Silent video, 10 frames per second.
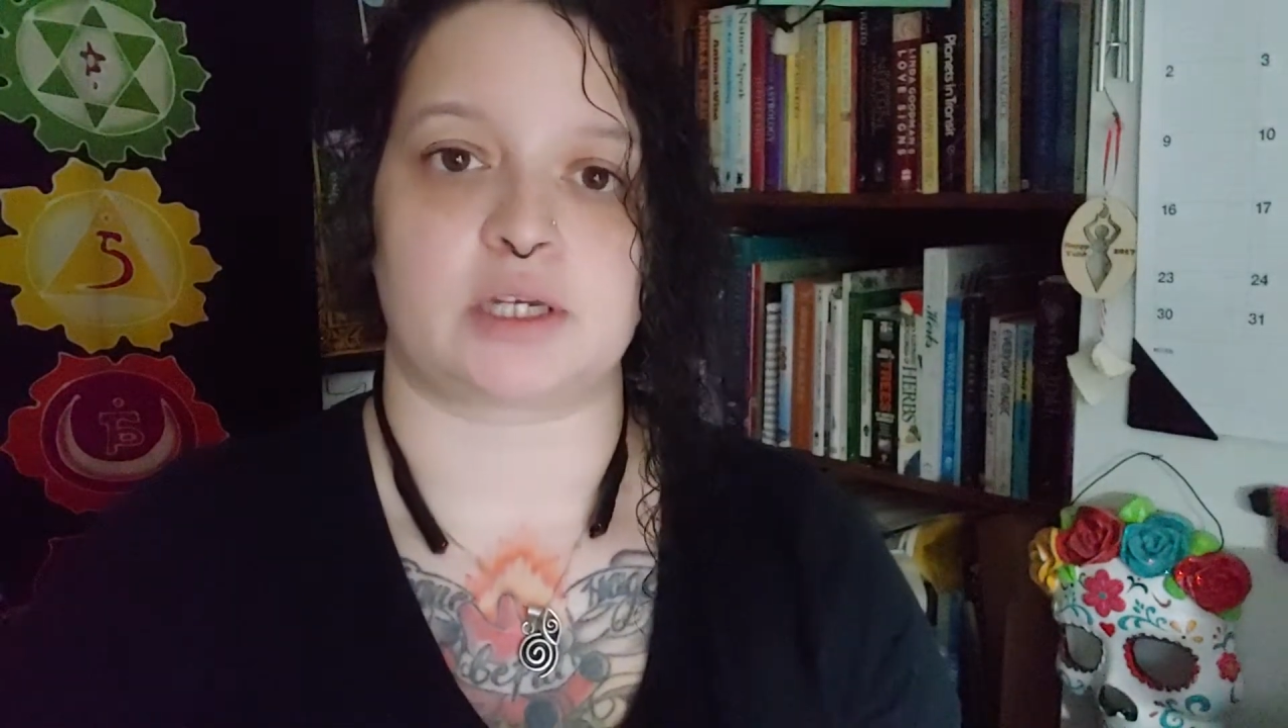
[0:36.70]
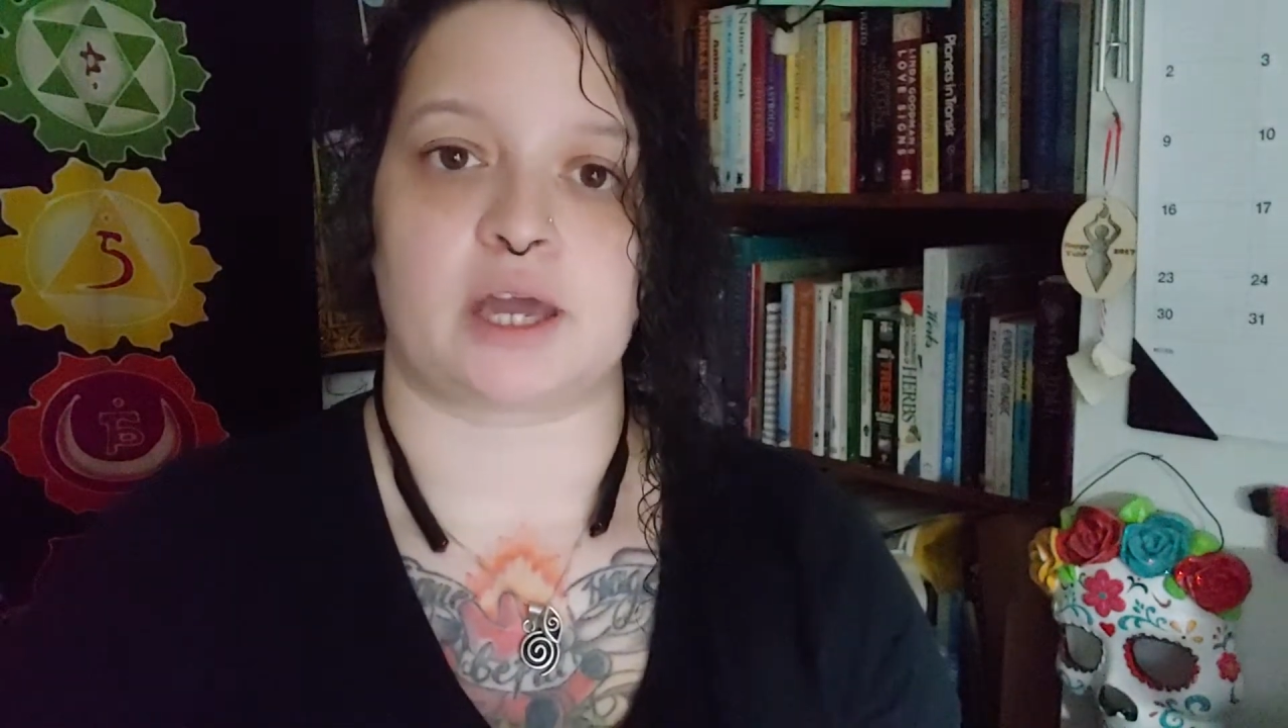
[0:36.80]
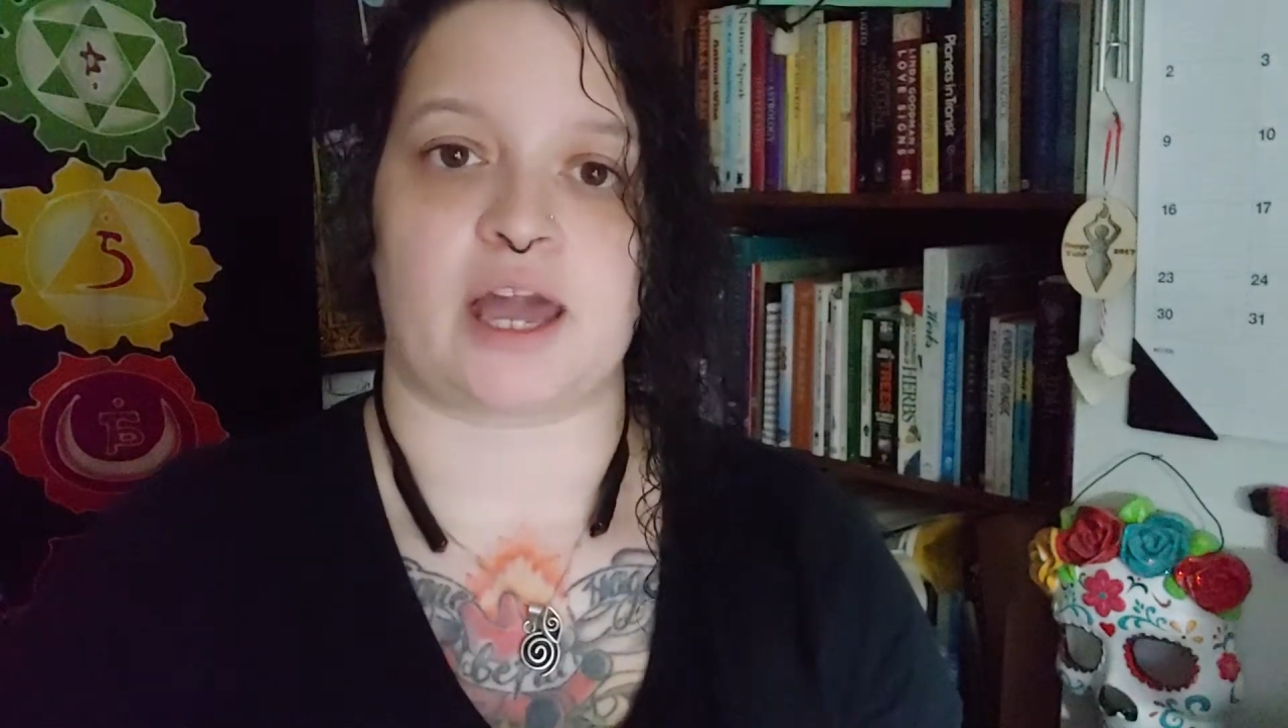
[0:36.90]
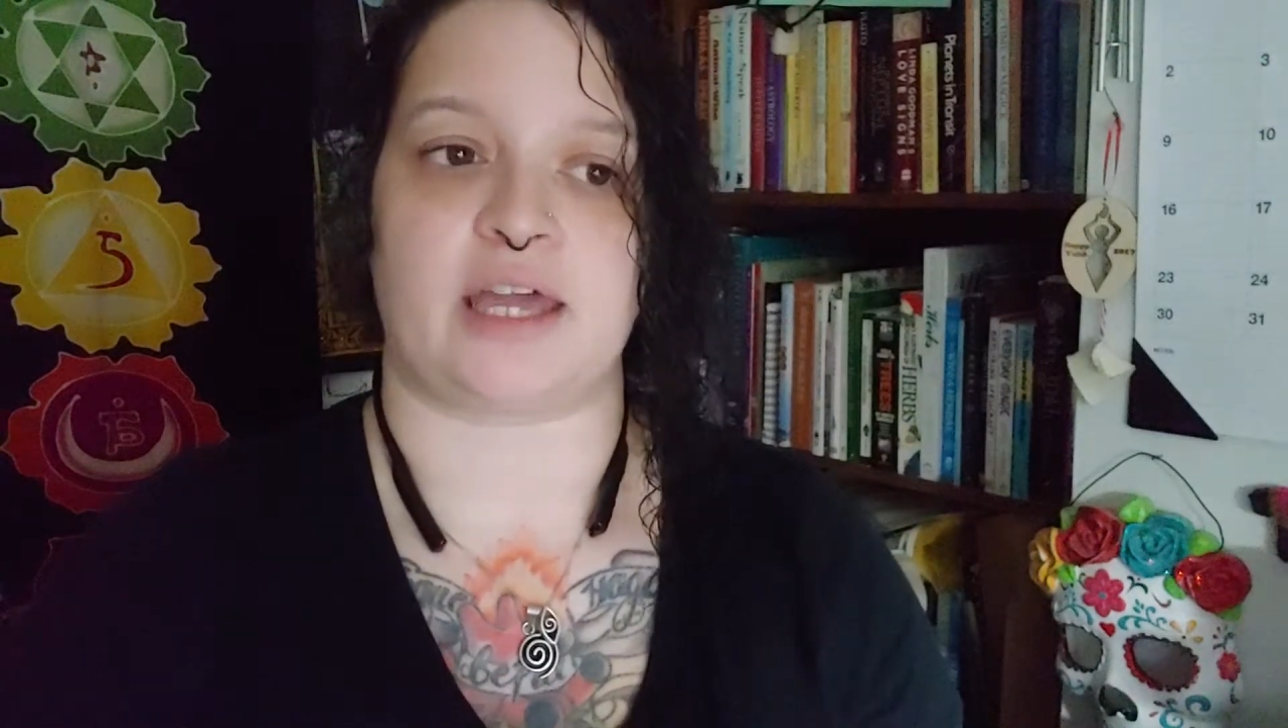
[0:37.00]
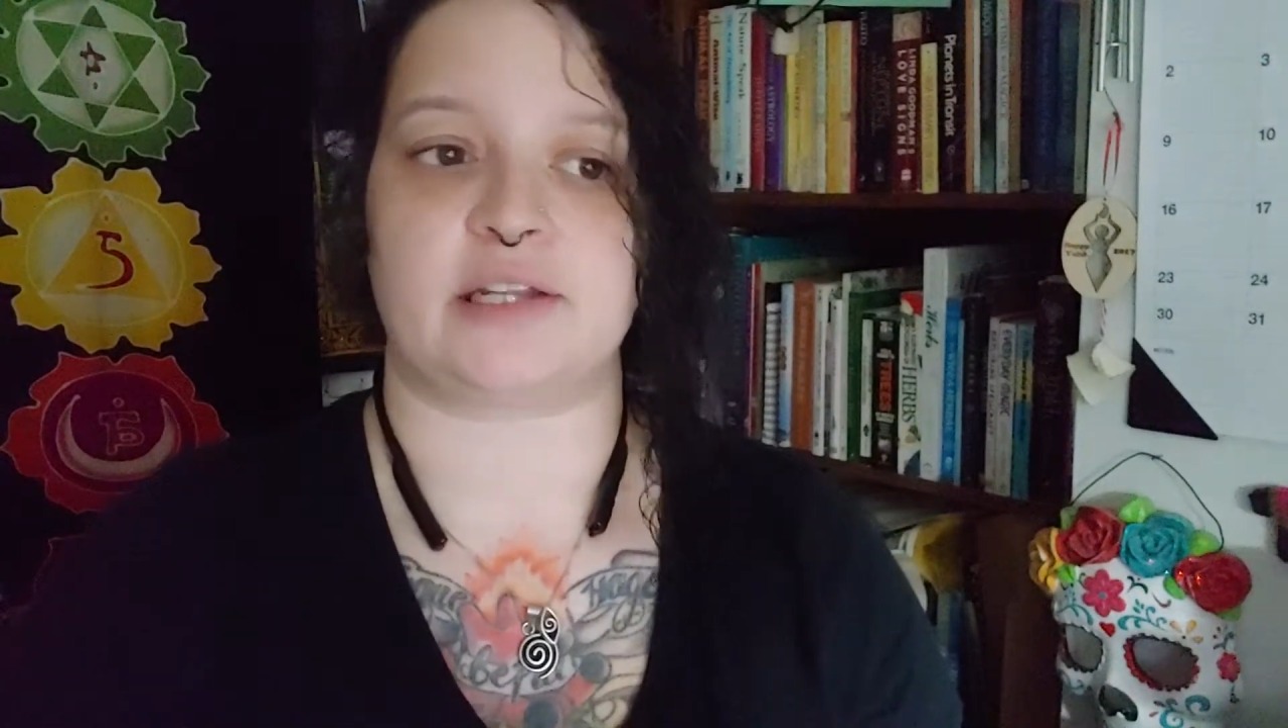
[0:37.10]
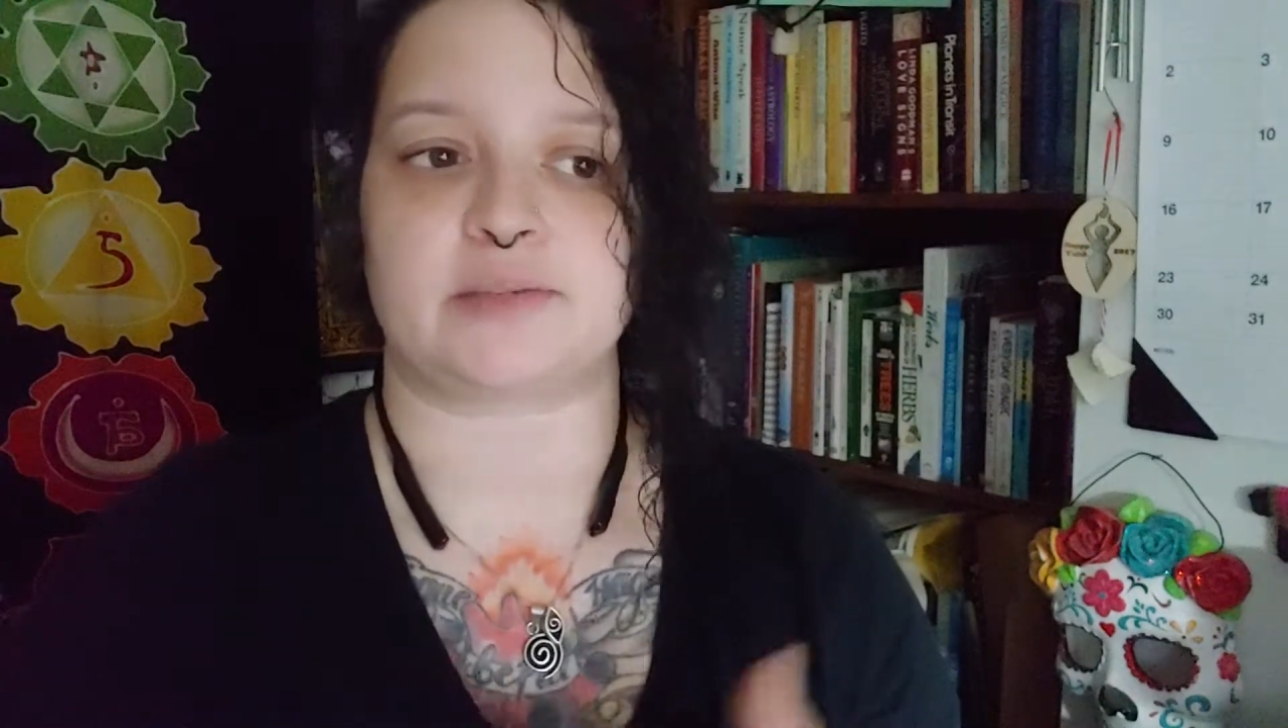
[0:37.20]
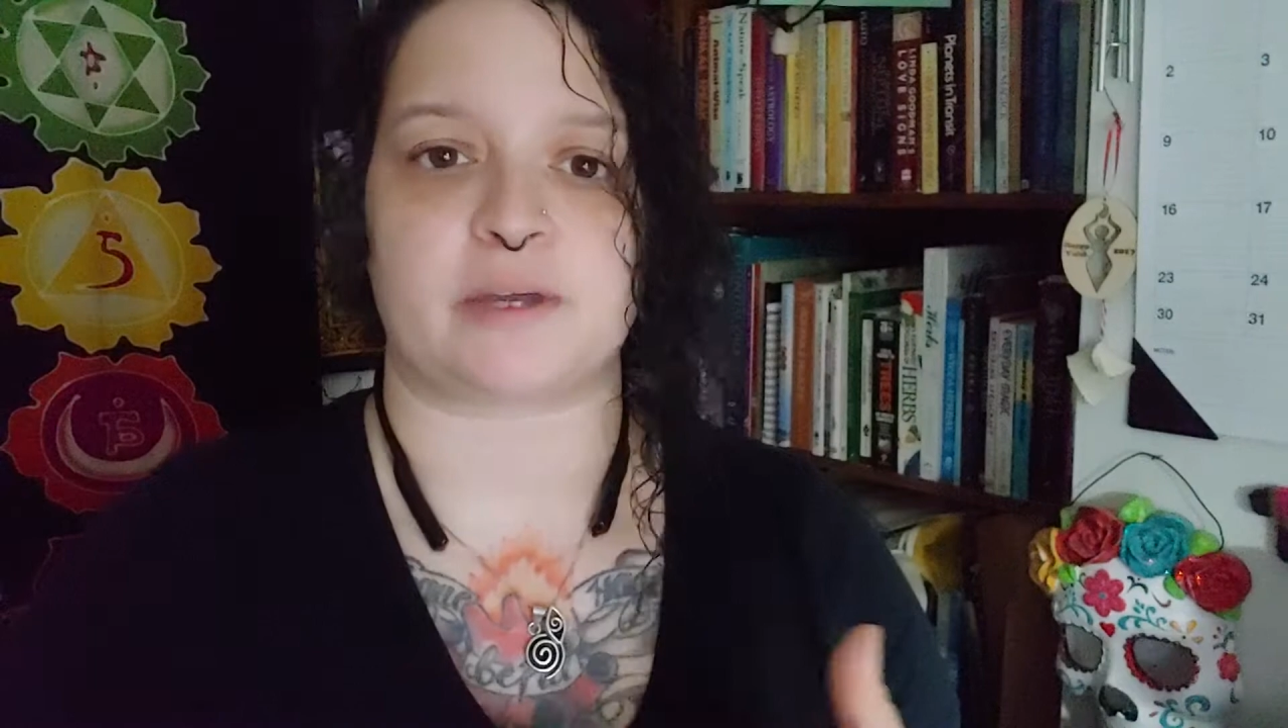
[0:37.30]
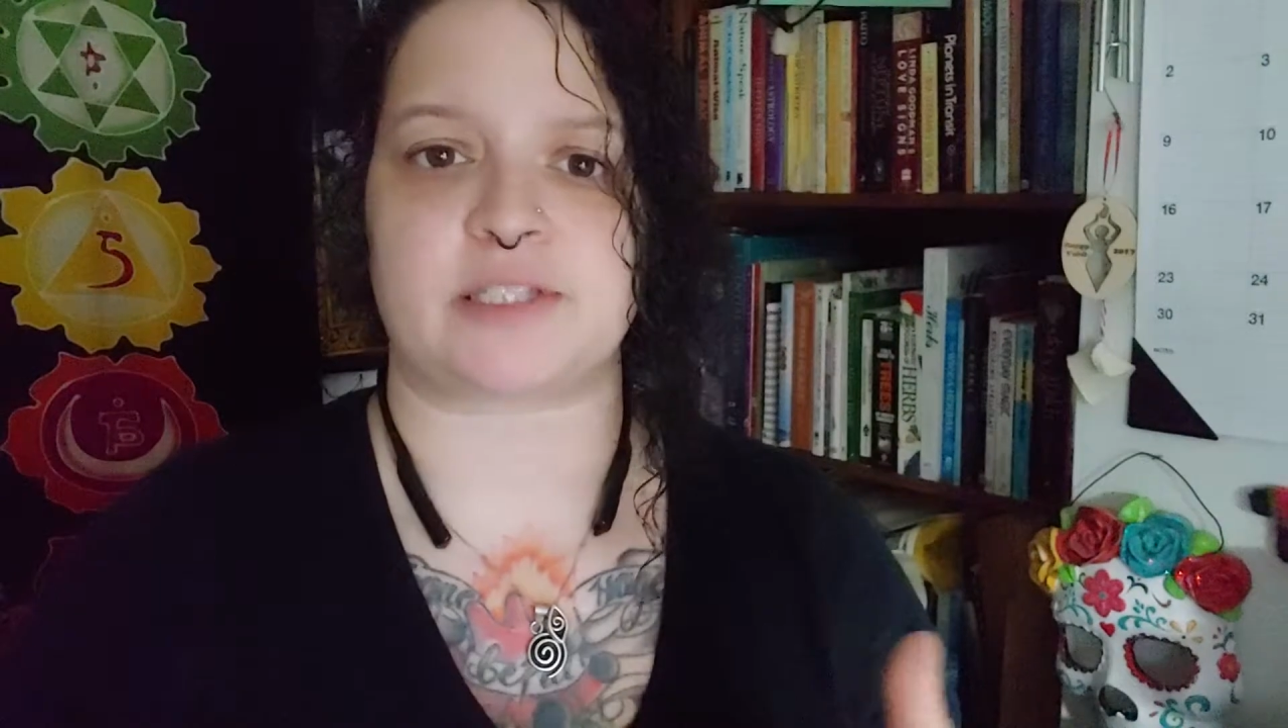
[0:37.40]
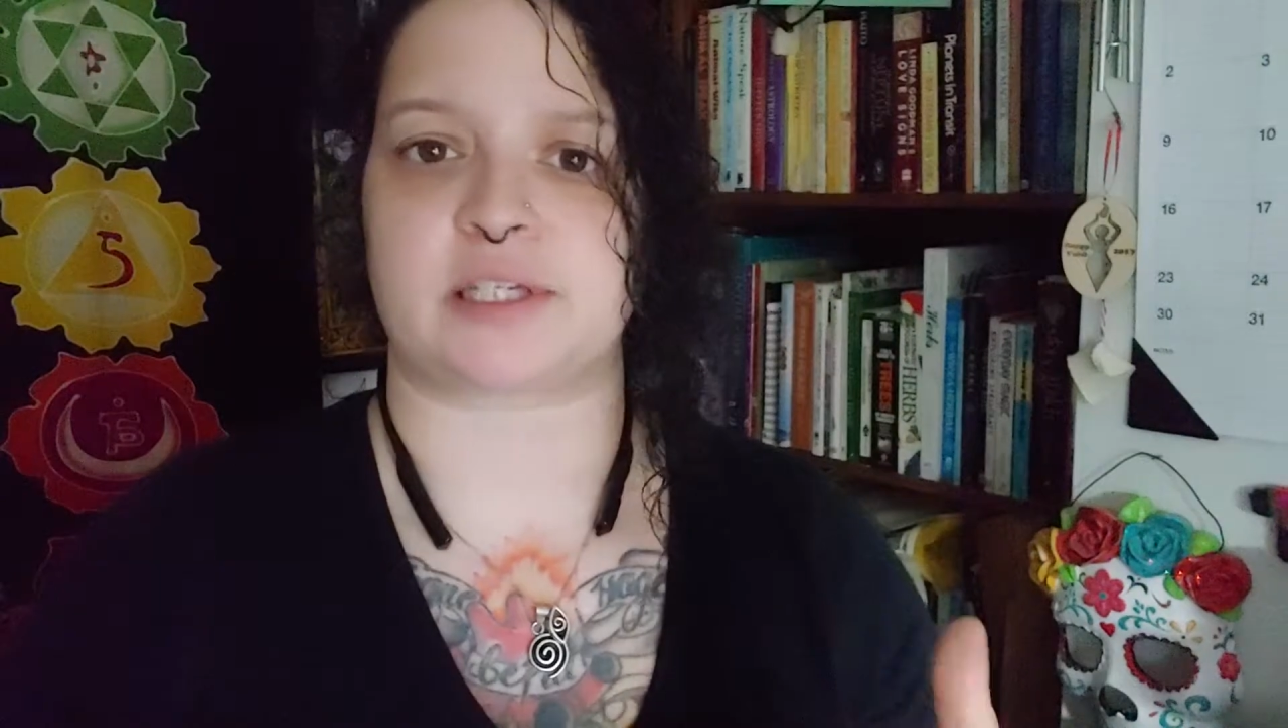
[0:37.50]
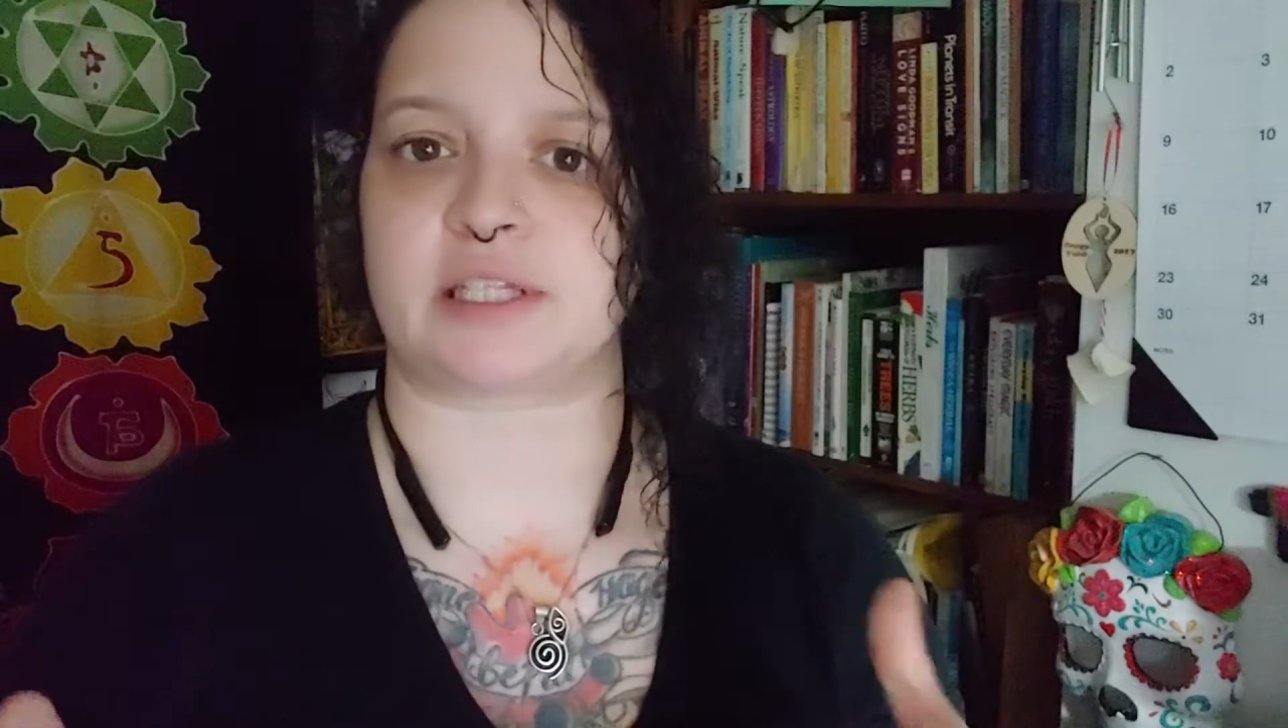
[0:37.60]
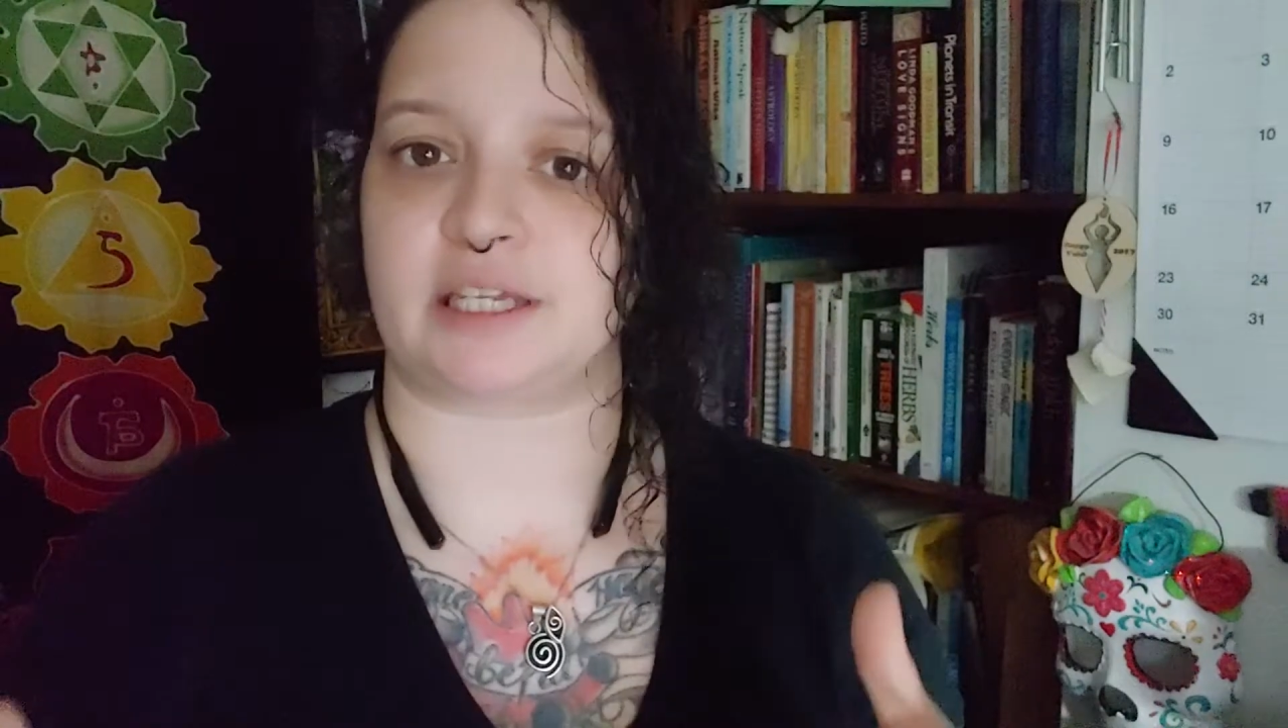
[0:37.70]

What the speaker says: And it's basically